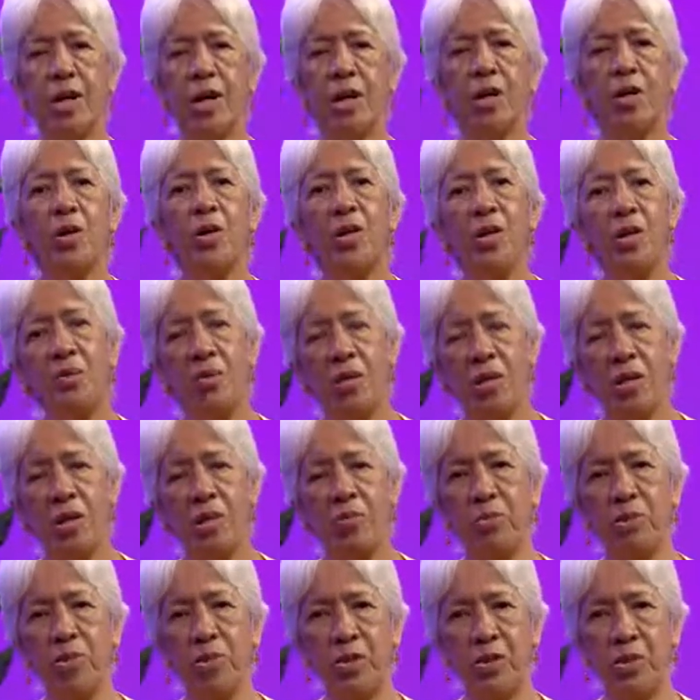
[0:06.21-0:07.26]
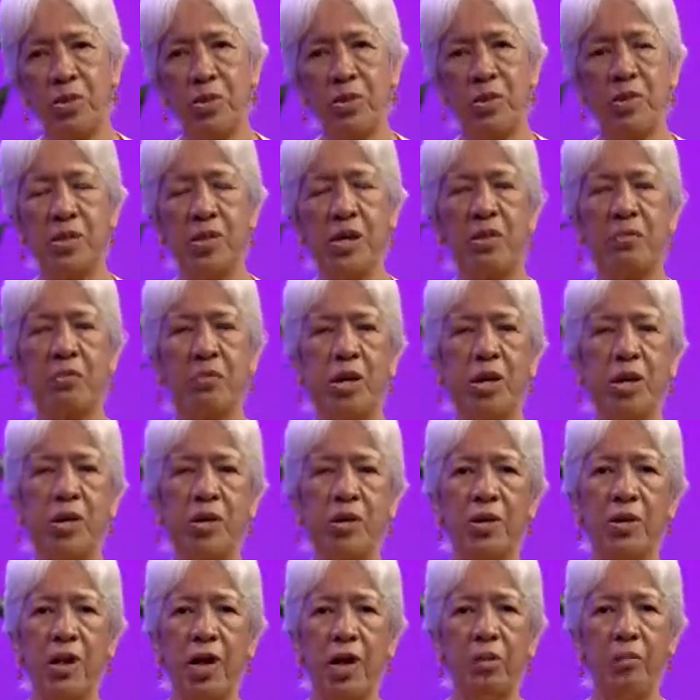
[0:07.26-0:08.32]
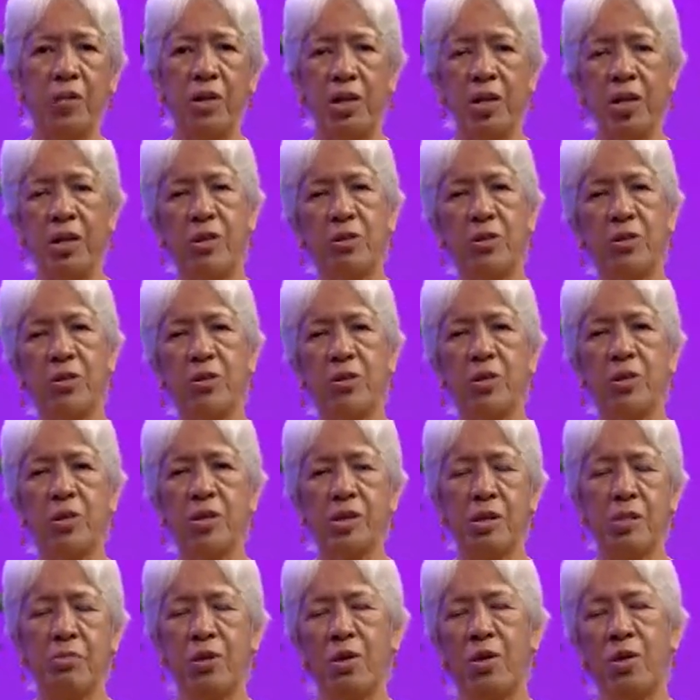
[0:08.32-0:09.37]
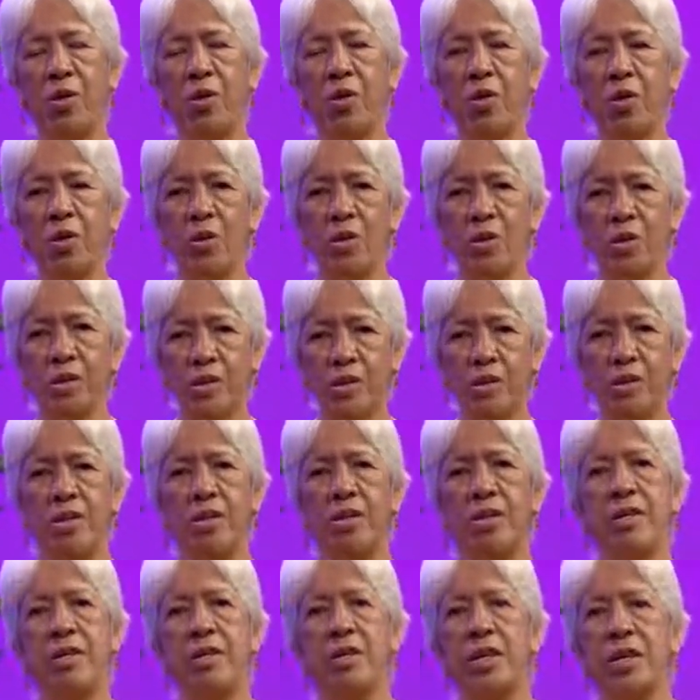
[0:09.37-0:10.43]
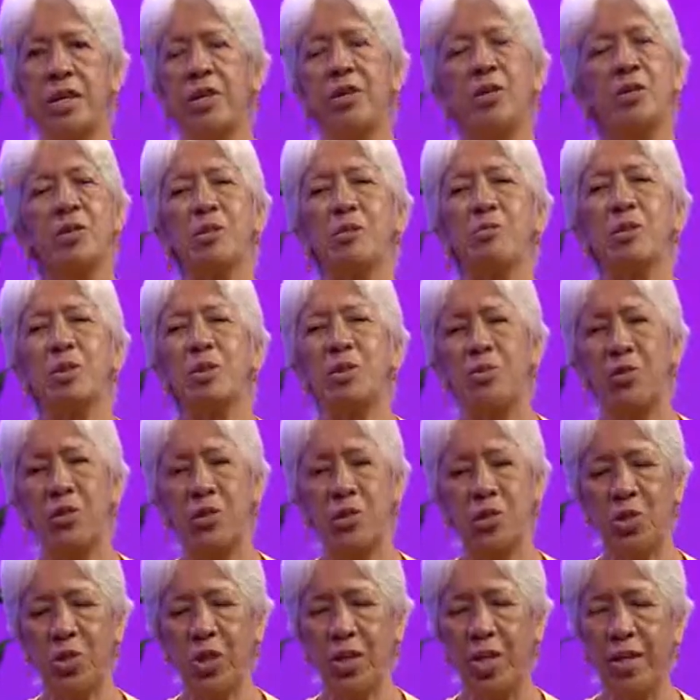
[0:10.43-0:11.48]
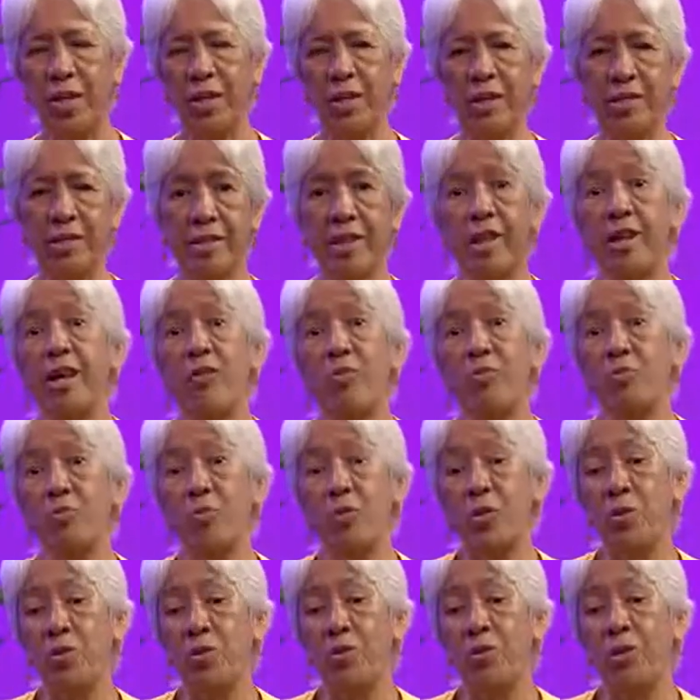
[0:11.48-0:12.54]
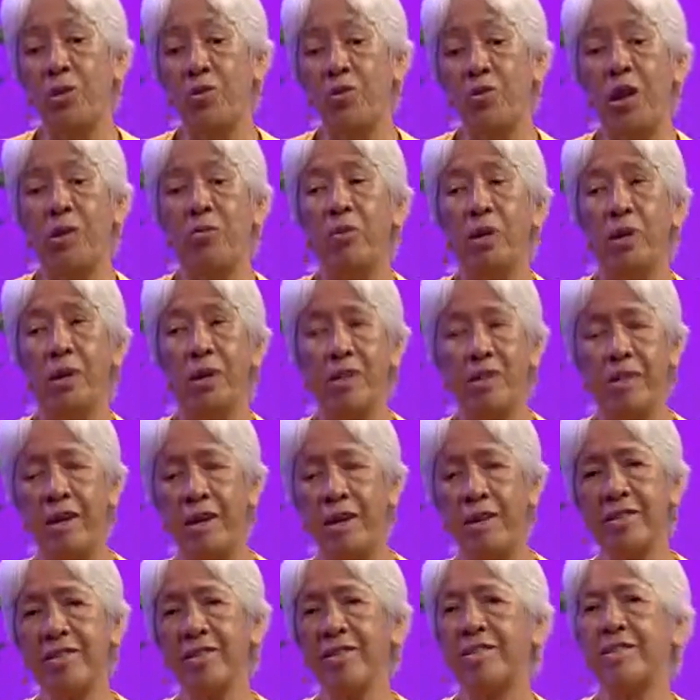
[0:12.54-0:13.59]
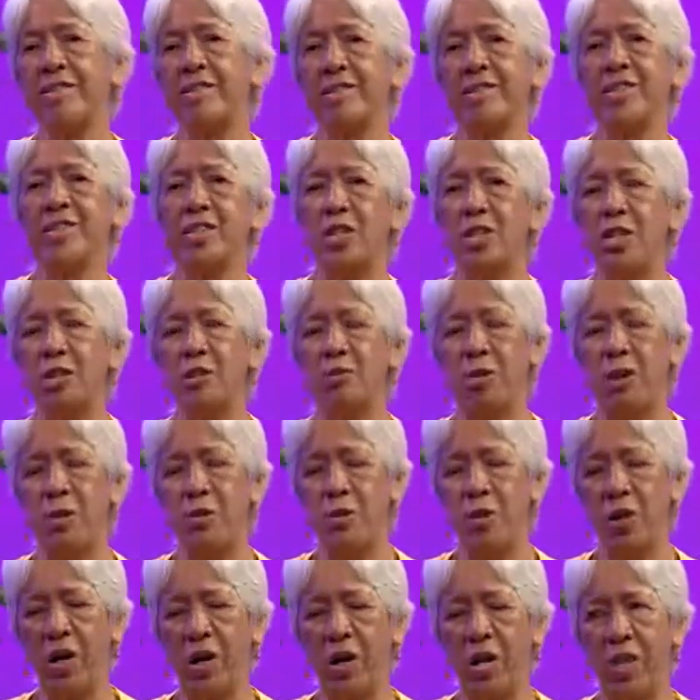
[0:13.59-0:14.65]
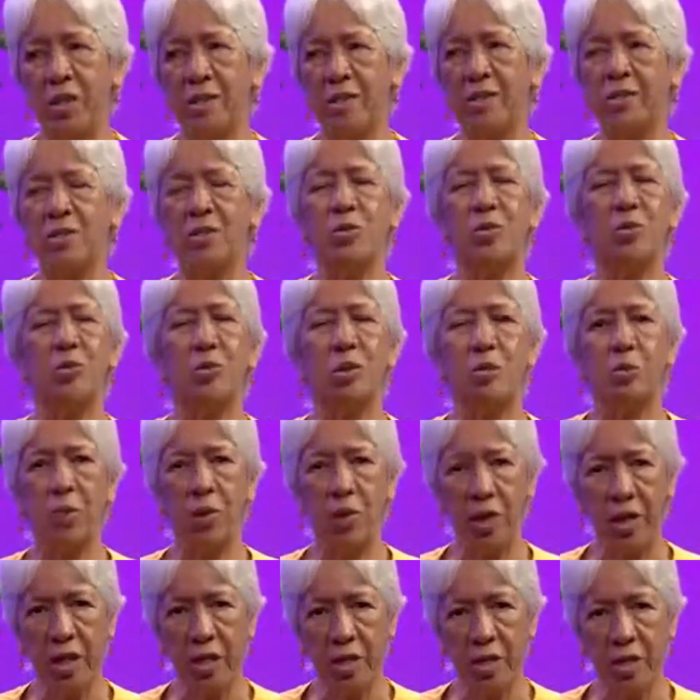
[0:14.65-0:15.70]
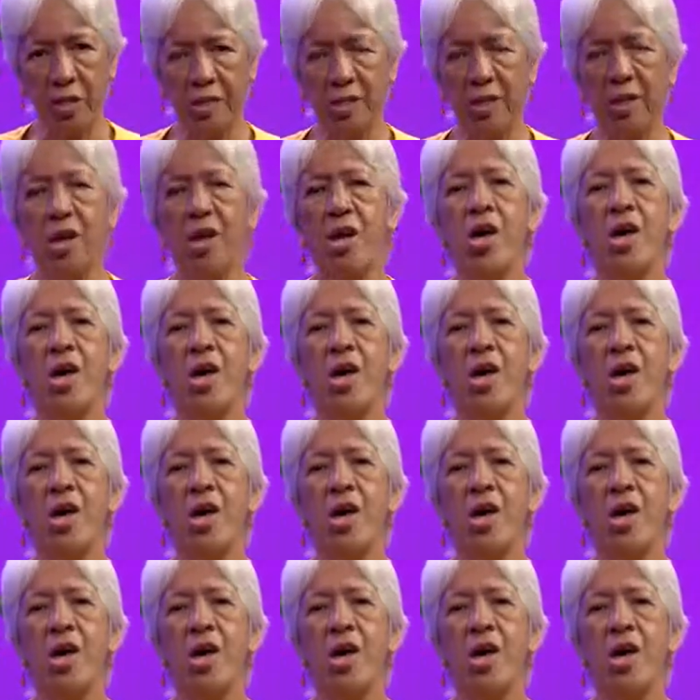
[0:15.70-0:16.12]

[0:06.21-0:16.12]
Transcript: Aloha and welcome to Issues That Matter. I'm Lynette Cruz. I'm your host. Thank you so much for joining us. I have this really fabulous guest sitting on my right. This is Umi Perkins.